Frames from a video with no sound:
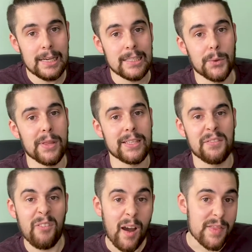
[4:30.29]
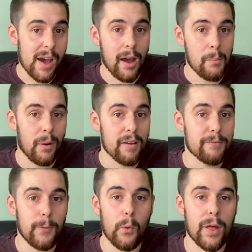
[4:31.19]
so we then divide that by
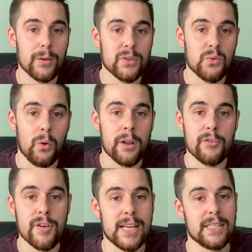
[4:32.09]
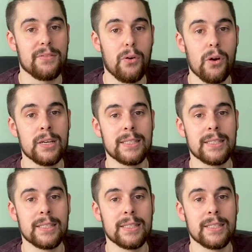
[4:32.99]
4,184